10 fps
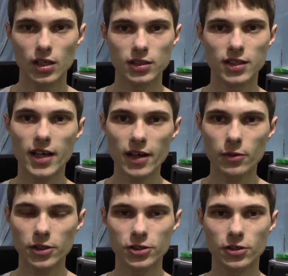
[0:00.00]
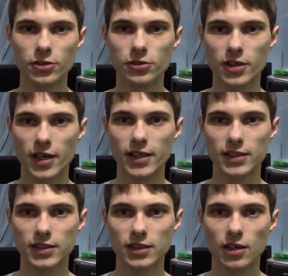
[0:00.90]
Today I want to show you
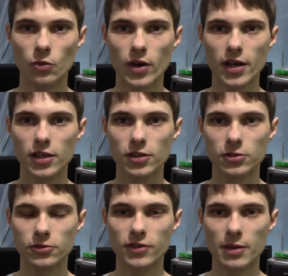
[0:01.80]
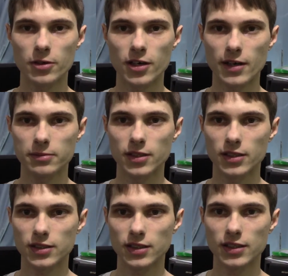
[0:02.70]
guys a way to use fiber
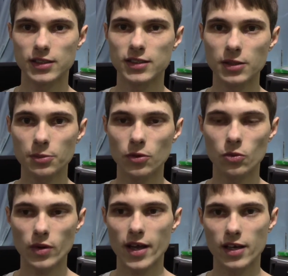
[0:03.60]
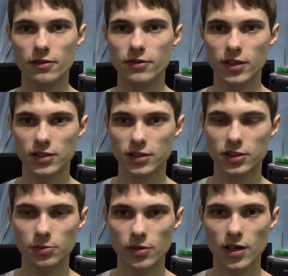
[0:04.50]
optics in a simple way to fix
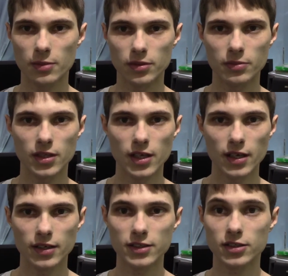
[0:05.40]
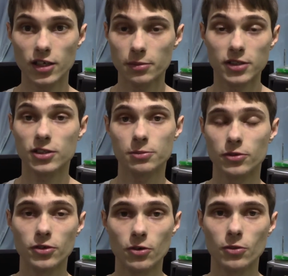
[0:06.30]
this problem. This is going to be
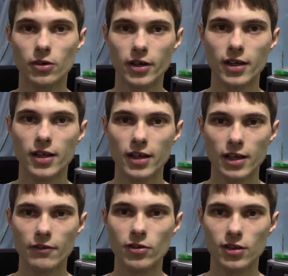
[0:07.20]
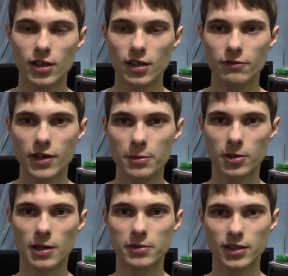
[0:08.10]
simple, don't worry. If you're thinking fiber
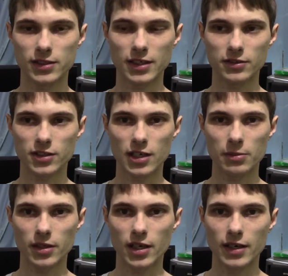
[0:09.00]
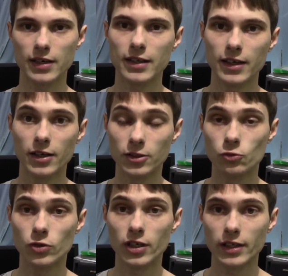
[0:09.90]
optics sounds complicated, it's
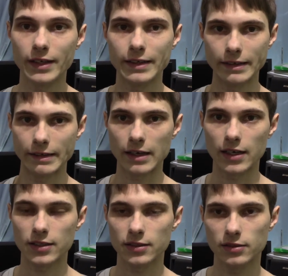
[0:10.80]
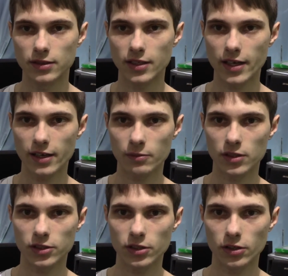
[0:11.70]
really not. Today I'm going
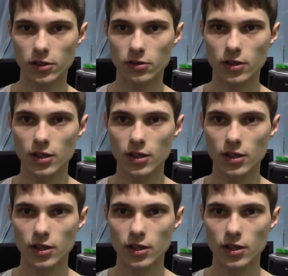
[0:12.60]
to show you